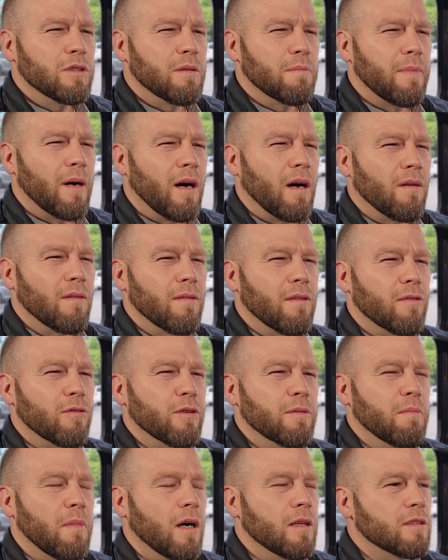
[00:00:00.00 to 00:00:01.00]
about 3
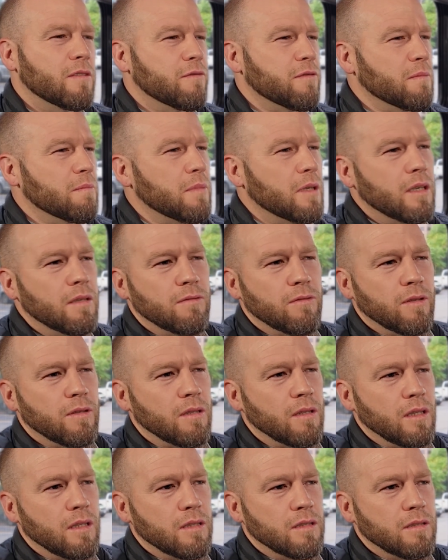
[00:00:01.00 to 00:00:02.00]
months from being
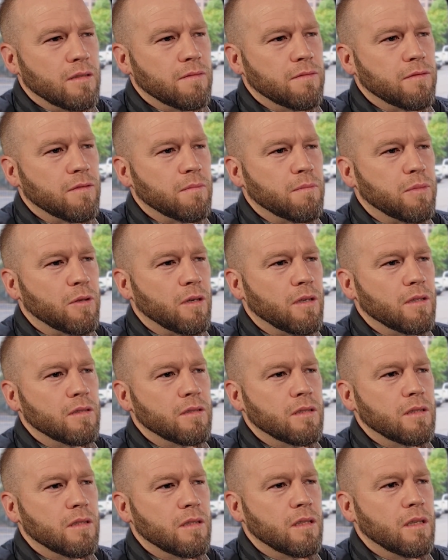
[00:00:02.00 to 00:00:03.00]
released from
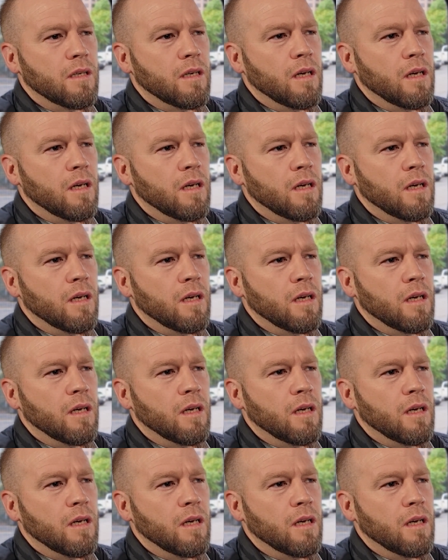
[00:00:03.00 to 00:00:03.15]
prison,